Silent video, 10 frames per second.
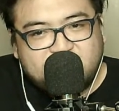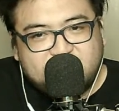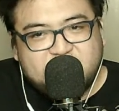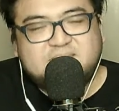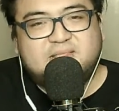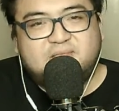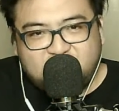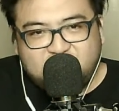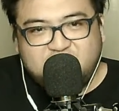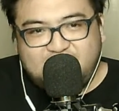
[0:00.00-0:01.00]
as
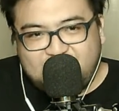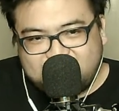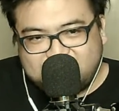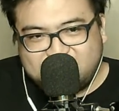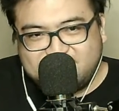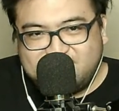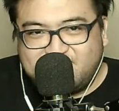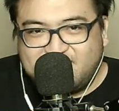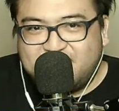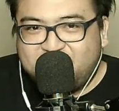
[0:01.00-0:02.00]
long as
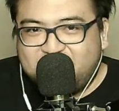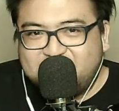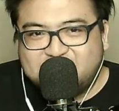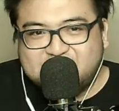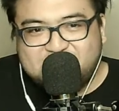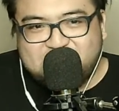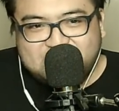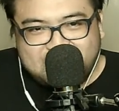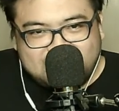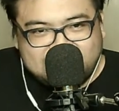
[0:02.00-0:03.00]
I have this as
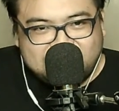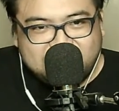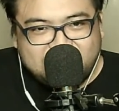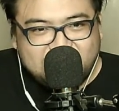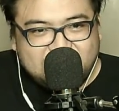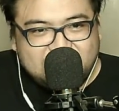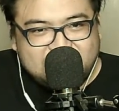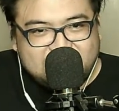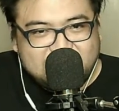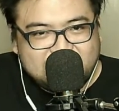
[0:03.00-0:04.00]
long
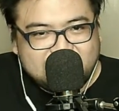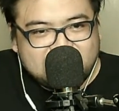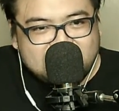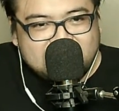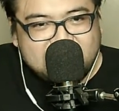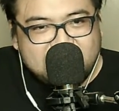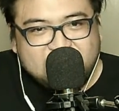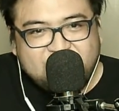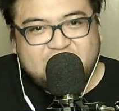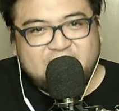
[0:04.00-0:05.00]
as
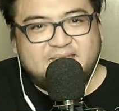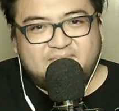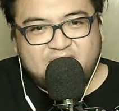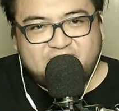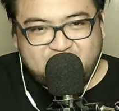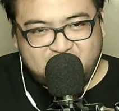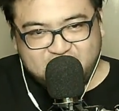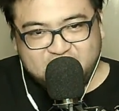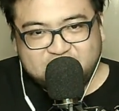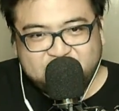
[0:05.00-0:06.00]
pandemic P